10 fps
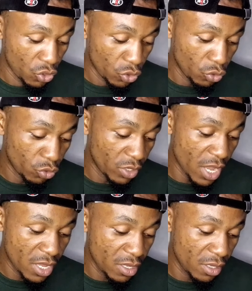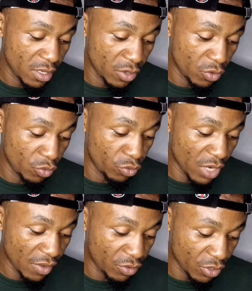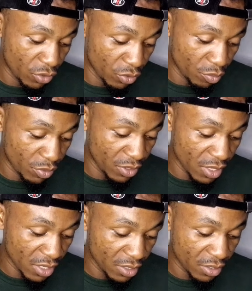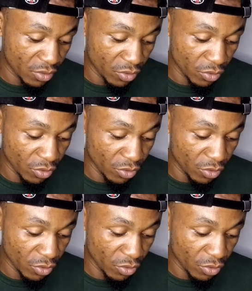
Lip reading: So today, we'll dive straight to the business